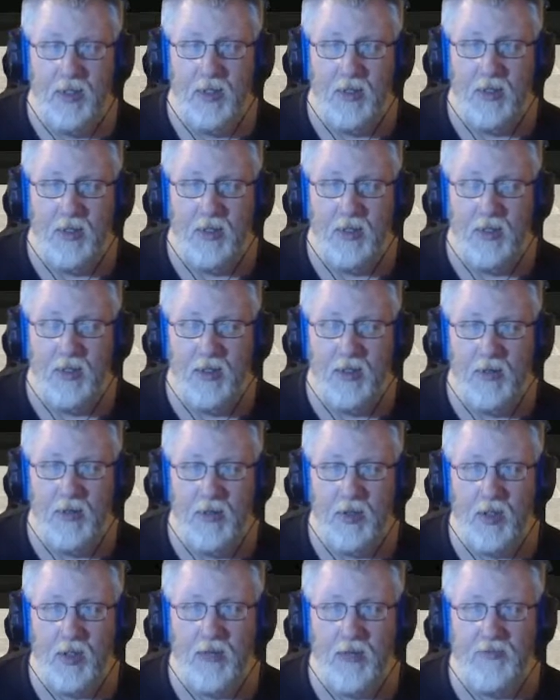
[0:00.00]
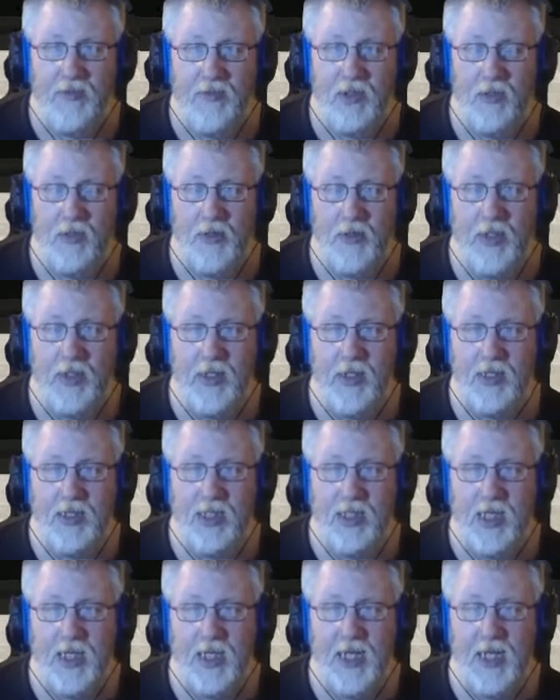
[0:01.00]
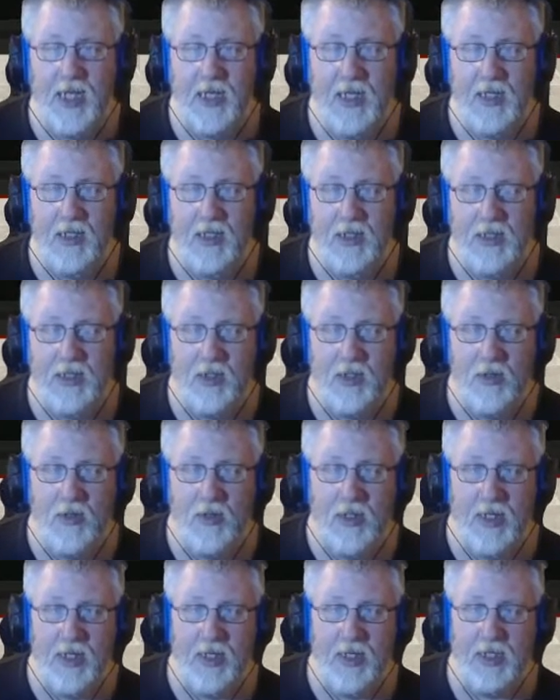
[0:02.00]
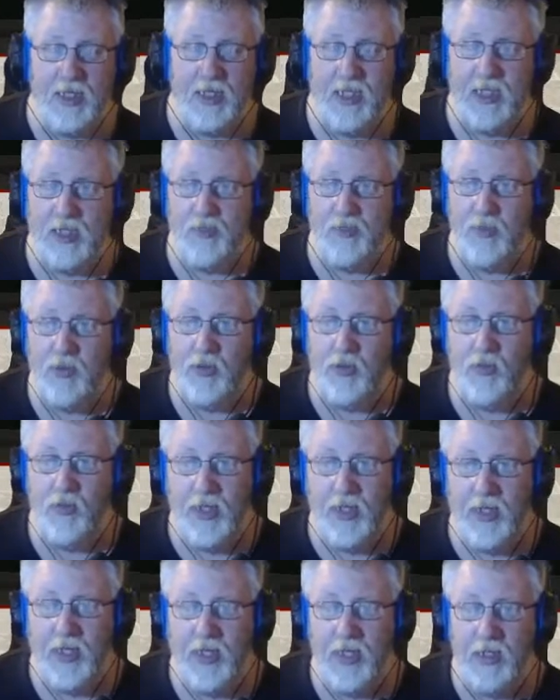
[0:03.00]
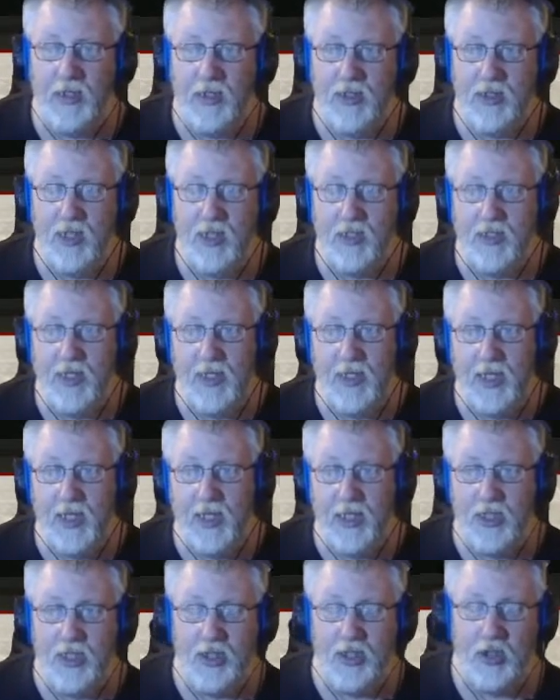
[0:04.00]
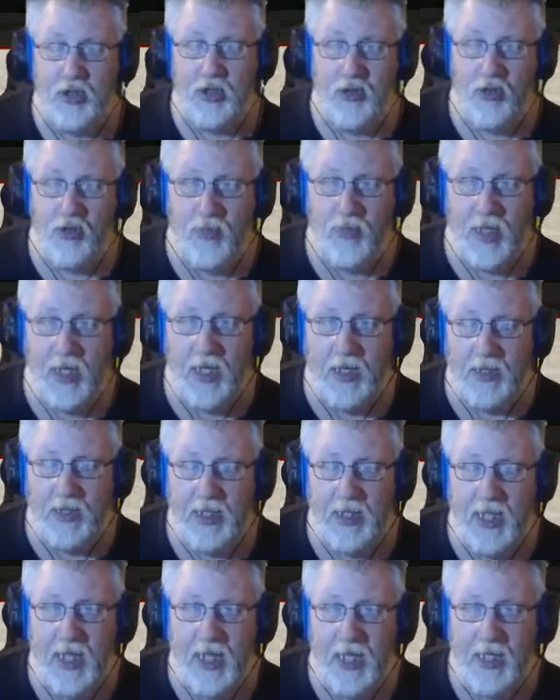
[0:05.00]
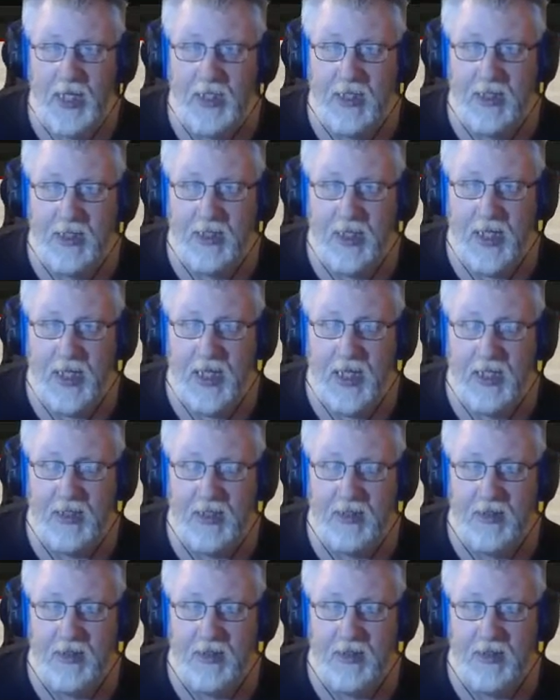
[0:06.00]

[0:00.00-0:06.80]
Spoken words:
Now I would love to look at the slight angle he's got in that 6-ball, whether he can I think he can just draw back to get to the 8.